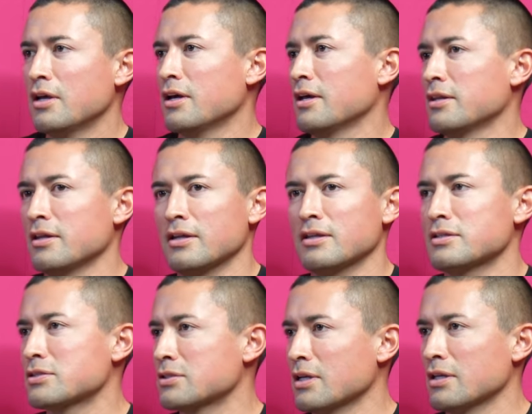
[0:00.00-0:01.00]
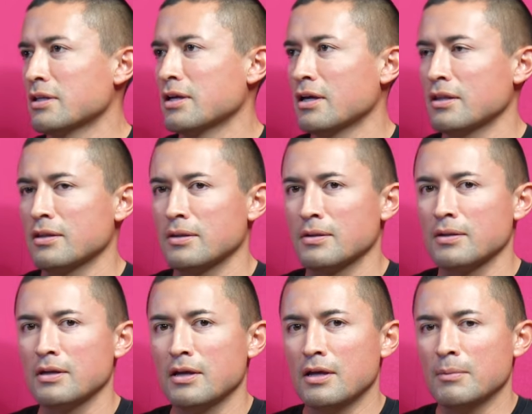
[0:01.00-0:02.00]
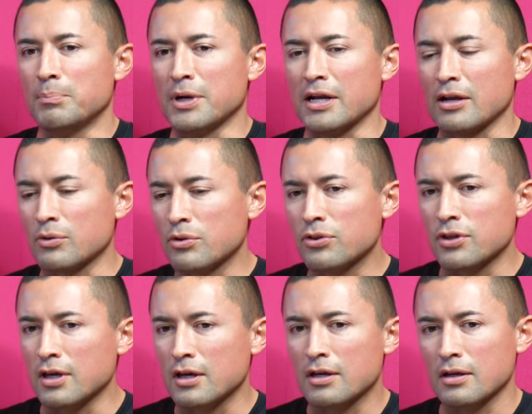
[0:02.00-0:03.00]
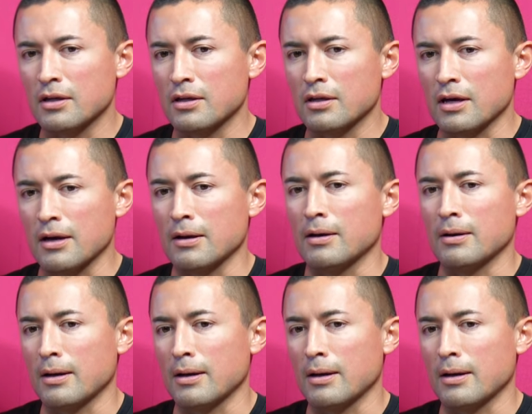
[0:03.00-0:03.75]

and and it's and and. But I don't think I